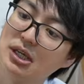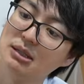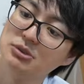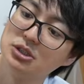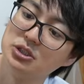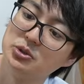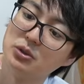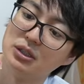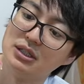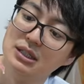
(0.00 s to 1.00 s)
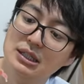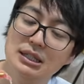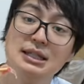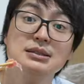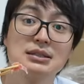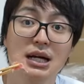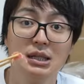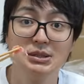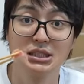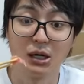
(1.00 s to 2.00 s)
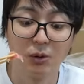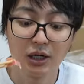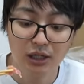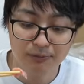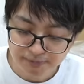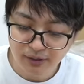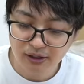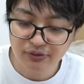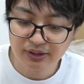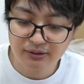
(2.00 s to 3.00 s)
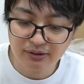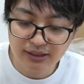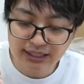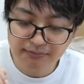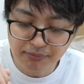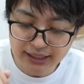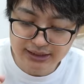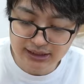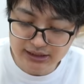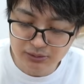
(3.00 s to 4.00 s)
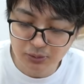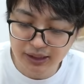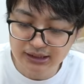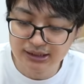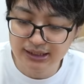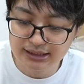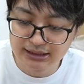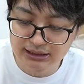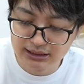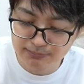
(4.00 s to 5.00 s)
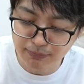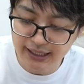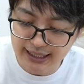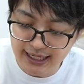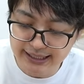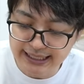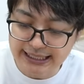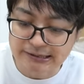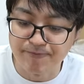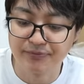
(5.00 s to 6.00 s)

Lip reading: I'm not sure. It's kind of sour. Perfectly matches with this spaghetti.